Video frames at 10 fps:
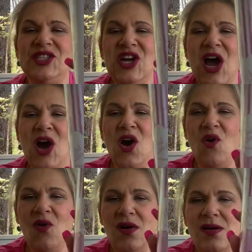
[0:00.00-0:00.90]

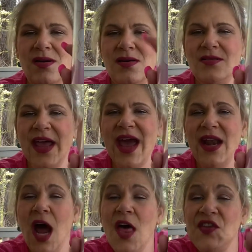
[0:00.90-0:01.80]
know they
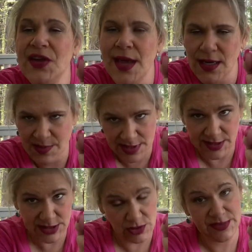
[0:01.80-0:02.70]
had other Katy Perry
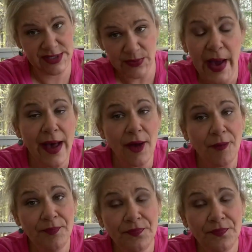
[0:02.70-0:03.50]
dupes as well.